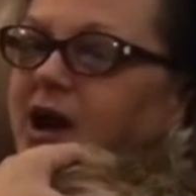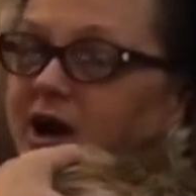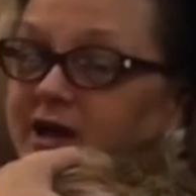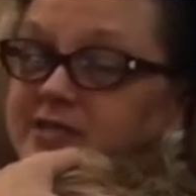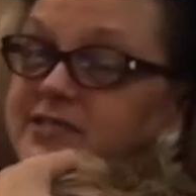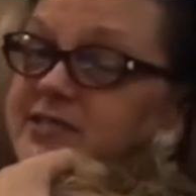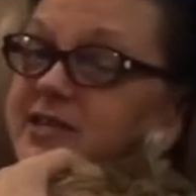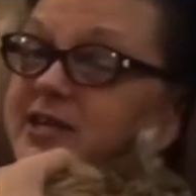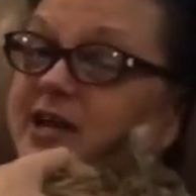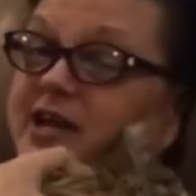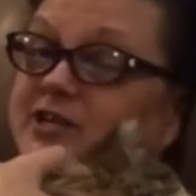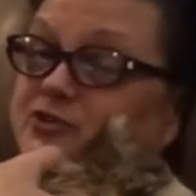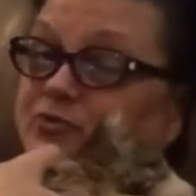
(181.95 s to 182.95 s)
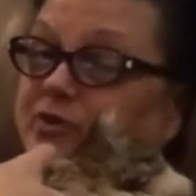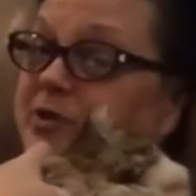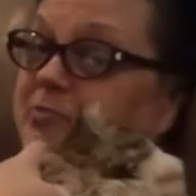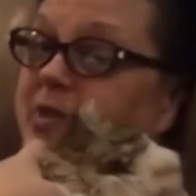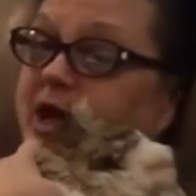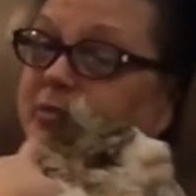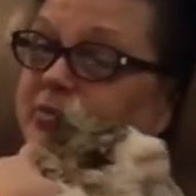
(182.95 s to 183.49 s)
I sing it as Rita
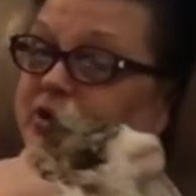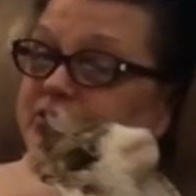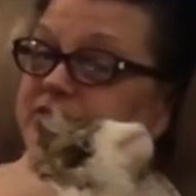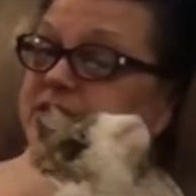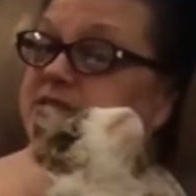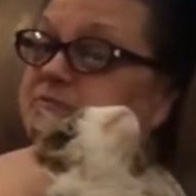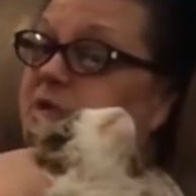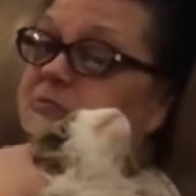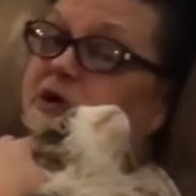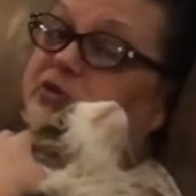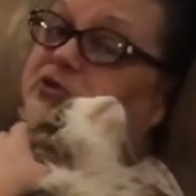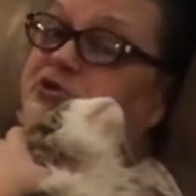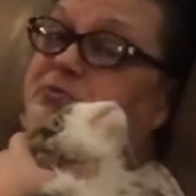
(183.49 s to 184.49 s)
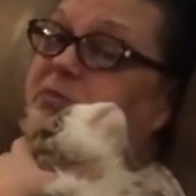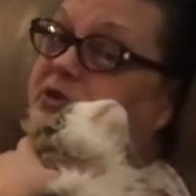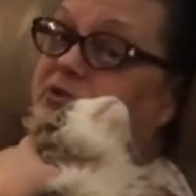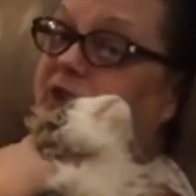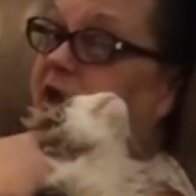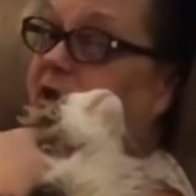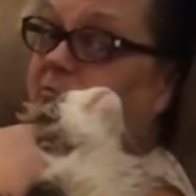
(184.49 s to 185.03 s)
May because that's my mother's middle
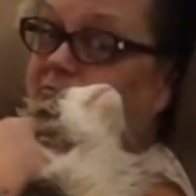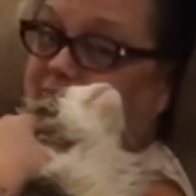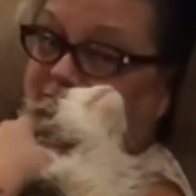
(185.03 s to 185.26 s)
name.